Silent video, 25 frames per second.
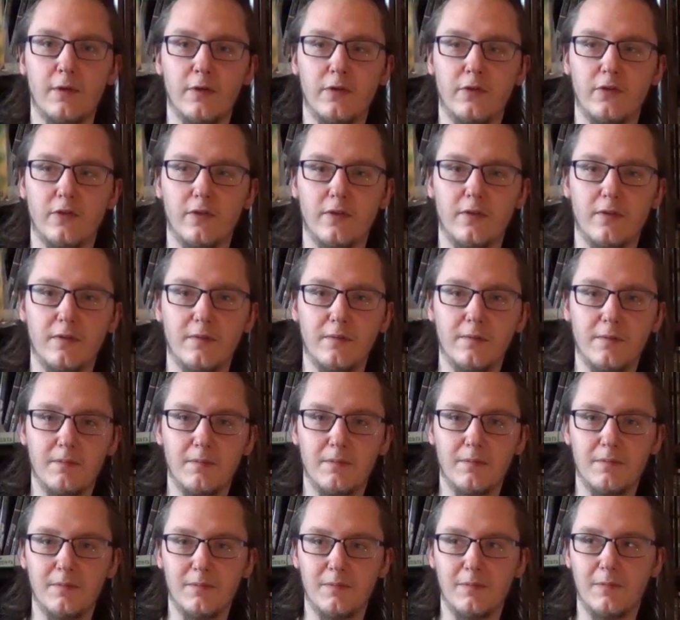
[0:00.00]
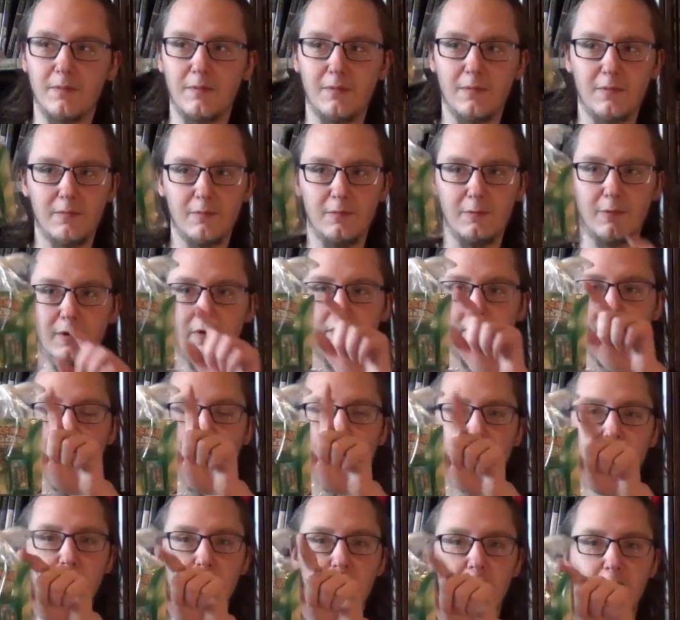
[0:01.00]
version. Once
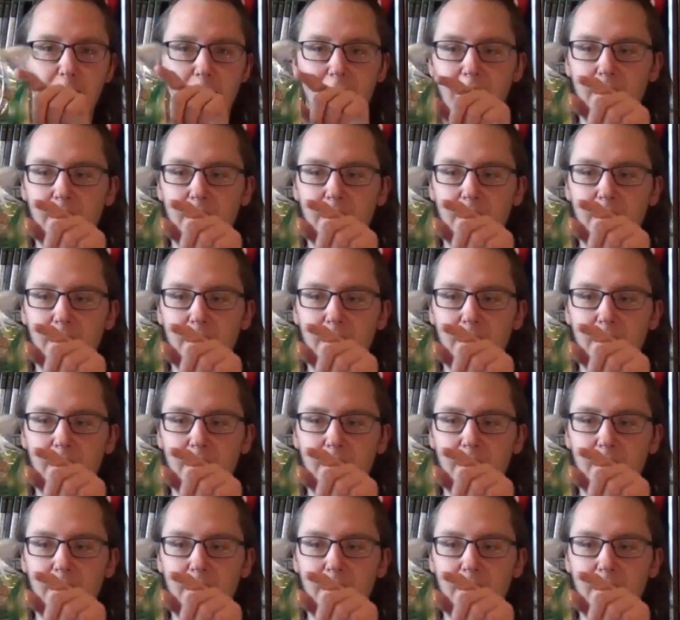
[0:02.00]
again with his